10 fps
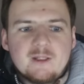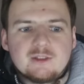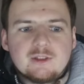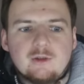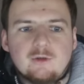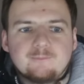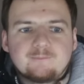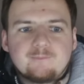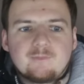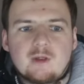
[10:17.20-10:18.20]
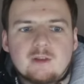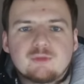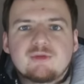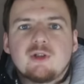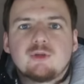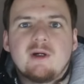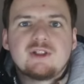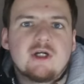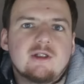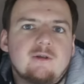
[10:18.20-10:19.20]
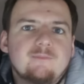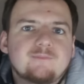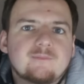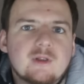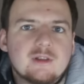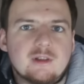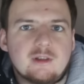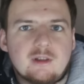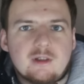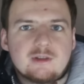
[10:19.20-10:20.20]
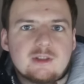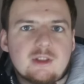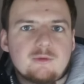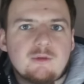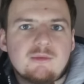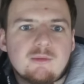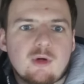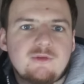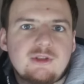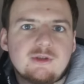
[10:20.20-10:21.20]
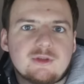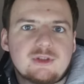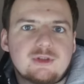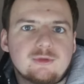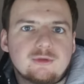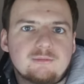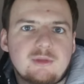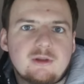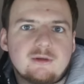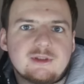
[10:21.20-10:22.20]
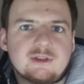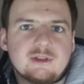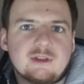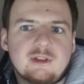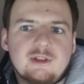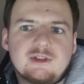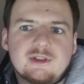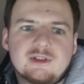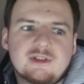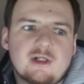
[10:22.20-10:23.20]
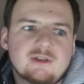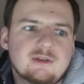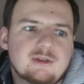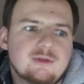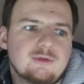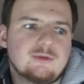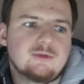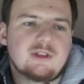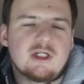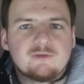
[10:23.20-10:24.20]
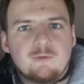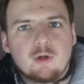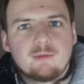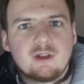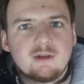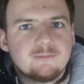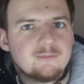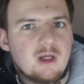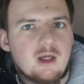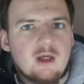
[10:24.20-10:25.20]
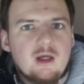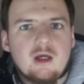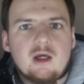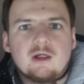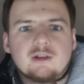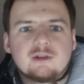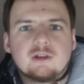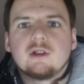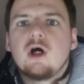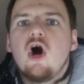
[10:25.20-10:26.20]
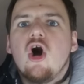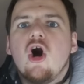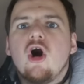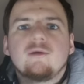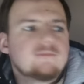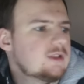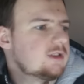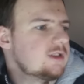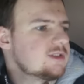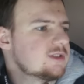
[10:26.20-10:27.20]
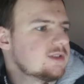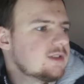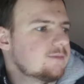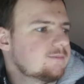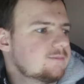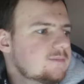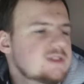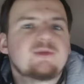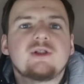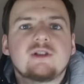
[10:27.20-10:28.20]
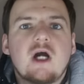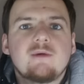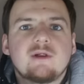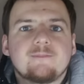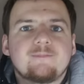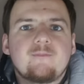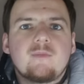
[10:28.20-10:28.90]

So subscribe to my channel. There will be more videos soon, because it's starting to get warmer and it's spring coming,